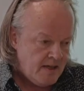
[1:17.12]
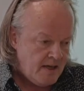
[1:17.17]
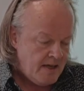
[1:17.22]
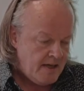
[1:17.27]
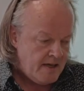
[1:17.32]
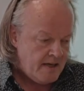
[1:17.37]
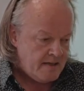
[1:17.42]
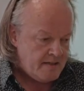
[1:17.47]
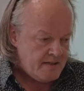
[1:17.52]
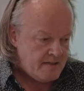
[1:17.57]

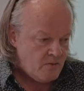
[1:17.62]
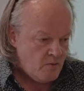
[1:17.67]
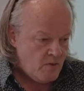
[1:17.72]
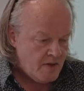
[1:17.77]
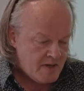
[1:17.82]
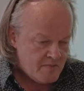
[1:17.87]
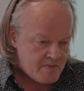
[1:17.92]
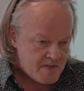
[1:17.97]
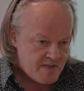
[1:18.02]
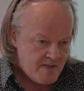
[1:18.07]
And
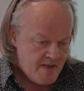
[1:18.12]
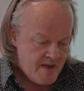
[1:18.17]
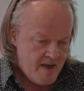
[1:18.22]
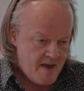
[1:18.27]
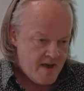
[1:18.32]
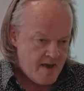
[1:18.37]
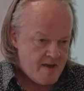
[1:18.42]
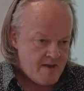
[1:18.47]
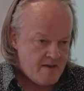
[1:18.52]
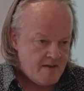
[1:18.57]
while I was
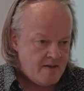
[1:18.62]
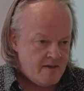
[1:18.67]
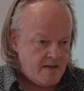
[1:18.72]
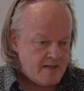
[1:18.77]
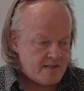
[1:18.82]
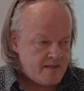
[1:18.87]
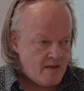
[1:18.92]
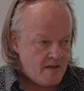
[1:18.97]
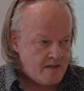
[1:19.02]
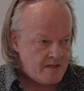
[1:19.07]
there, I
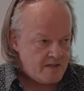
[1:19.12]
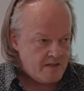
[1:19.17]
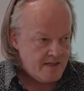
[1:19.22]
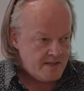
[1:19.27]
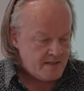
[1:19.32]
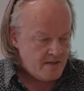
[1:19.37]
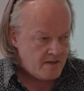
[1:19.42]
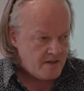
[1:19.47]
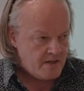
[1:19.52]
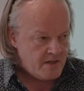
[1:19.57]
started to, it
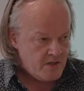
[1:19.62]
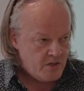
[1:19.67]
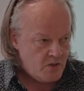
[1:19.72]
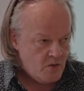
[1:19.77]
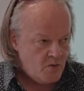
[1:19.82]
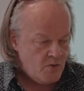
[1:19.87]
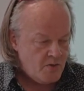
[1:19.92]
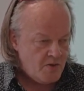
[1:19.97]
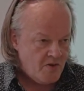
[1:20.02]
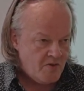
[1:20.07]
started to
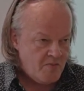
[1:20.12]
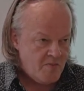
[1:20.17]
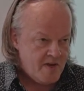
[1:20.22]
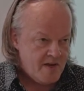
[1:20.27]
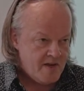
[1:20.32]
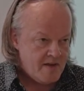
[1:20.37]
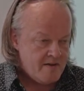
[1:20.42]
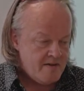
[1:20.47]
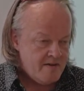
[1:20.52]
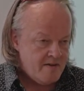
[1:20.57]
dawn on
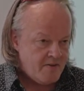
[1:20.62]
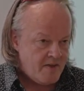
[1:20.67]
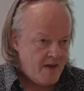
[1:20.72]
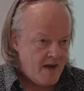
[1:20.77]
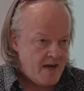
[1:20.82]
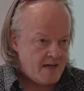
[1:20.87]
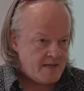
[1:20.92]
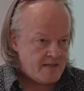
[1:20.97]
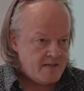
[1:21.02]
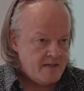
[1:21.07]
me
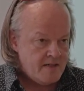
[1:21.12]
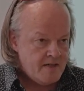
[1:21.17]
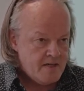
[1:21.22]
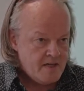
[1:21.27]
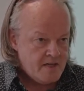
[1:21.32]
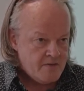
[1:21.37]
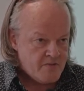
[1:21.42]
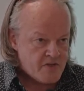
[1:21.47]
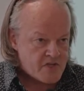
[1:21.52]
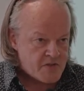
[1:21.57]
that
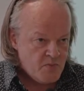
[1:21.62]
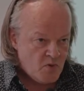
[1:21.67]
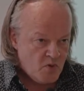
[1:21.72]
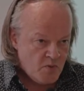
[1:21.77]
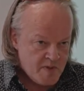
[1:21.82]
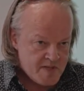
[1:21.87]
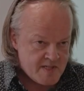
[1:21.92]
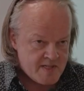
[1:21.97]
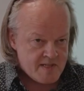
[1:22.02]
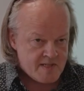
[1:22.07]
the small
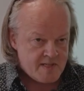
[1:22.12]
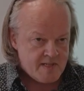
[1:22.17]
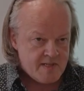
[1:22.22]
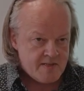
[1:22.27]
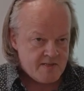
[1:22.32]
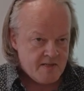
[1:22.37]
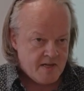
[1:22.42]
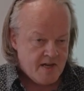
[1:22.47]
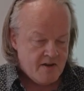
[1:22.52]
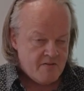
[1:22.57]

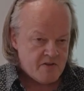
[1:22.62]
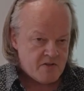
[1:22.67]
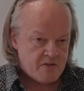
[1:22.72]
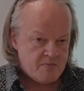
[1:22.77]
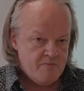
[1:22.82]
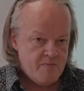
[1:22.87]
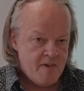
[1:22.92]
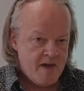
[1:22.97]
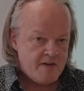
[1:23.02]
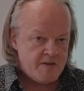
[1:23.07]
businesses that I was
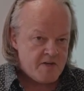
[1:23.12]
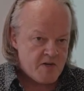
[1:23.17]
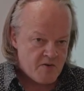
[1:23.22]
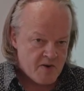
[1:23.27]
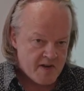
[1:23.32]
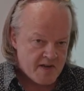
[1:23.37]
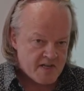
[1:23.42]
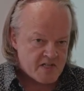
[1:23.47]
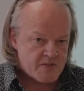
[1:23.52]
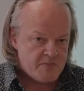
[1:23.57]

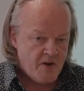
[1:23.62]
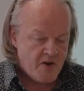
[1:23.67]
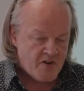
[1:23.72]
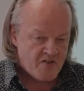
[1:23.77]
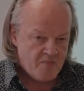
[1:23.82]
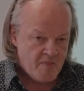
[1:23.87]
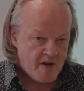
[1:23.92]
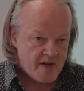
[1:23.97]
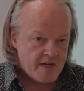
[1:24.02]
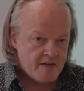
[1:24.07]
mentoring as part
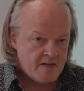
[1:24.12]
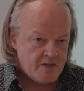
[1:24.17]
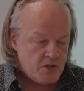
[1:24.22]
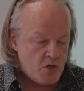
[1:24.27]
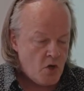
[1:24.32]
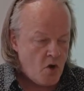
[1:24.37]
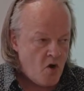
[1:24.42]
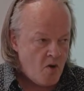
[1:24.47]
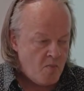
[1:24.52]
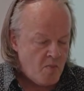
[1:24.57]
of my
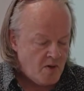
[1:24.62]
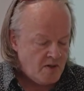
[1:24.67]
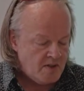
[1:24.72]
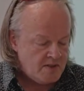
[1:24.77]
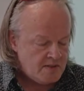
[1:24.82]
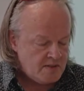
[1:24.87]
job